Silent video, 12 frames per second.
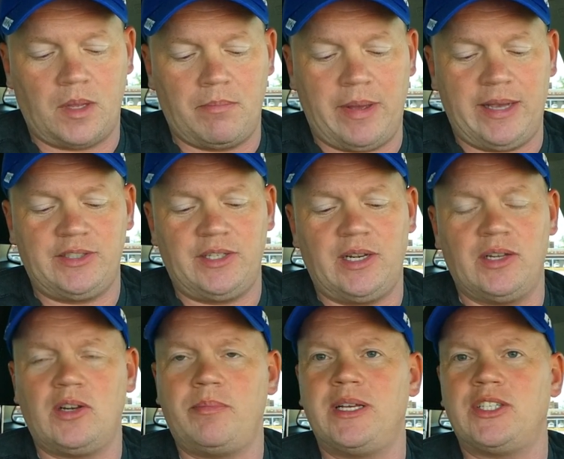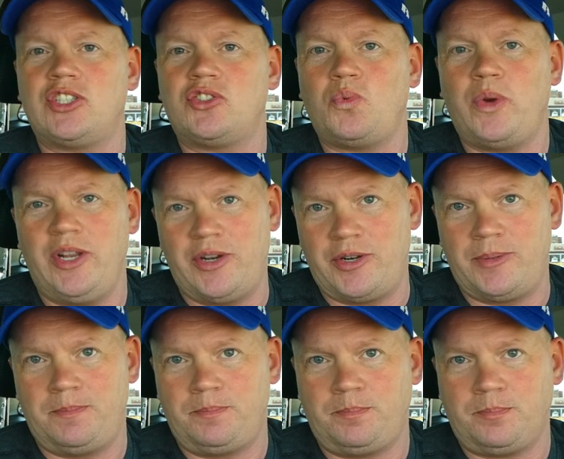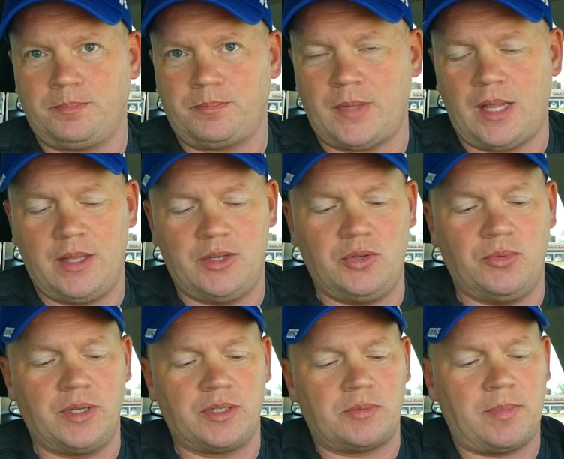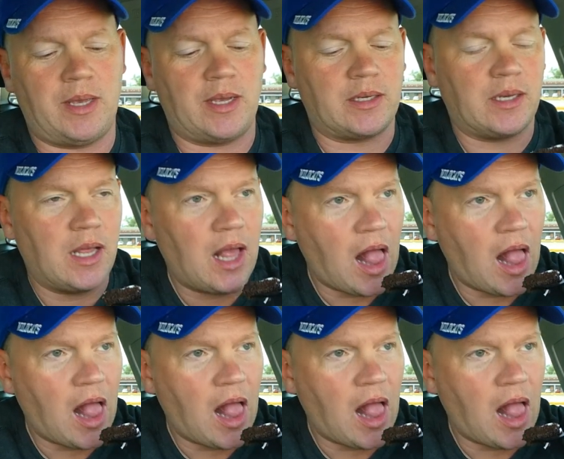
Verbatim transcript: Makes it a little bit sweeter than you would expect.